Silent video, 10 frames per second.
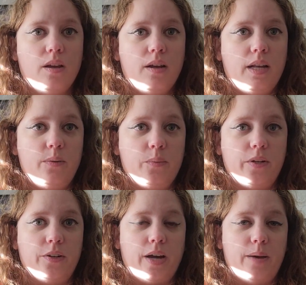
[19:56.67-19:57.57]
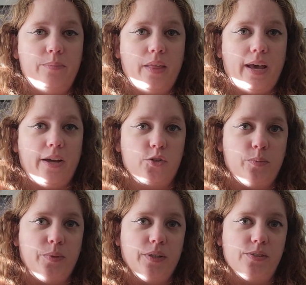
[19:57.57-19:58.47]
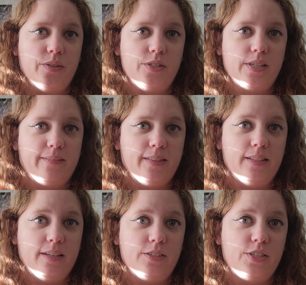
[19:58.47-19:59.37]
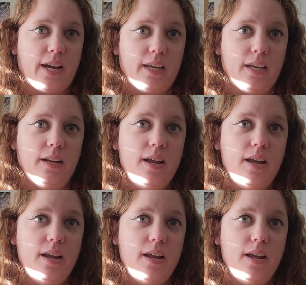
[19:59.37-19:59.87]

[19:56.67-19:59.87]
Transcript: I didn't want to grab the actual book, so I just have the dust jacket.